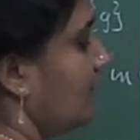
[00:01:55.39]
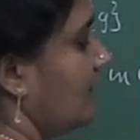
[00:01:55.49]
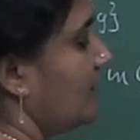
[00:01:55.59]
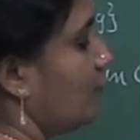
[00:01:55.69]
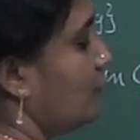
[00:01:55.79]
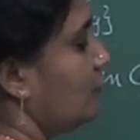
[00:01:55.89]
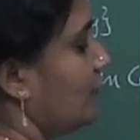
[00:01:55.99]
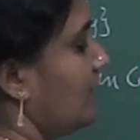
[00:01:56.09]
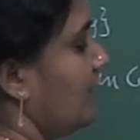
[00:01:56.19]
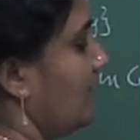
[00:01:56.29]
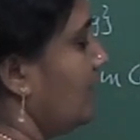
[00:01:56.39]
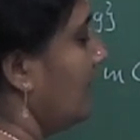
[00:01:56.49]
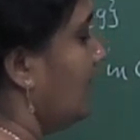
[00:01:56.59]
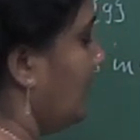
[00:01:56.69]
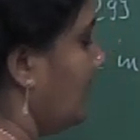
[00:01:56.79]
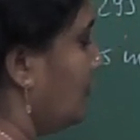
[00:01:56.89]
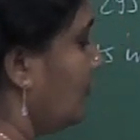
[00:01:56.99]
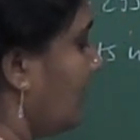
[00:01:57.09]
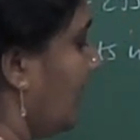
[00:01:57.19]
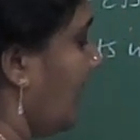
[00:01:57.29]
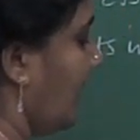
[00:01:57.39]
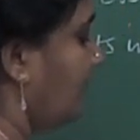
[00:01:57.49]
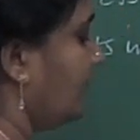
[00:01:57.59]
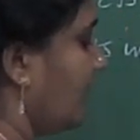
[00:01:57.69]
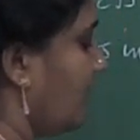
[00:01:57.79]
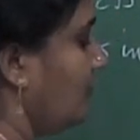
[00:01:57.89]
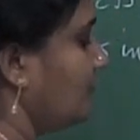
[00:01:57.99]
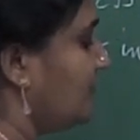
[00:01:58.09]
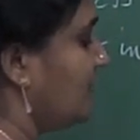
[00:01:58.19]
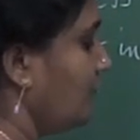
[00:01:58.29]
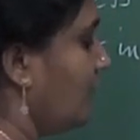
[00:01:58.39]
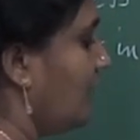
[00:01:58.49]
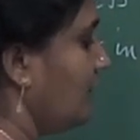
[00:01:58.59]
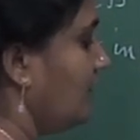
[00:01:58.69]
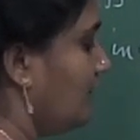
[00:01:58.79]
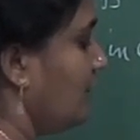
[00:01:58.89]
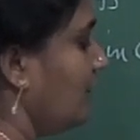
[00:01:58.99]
equal to E you can have phi of g1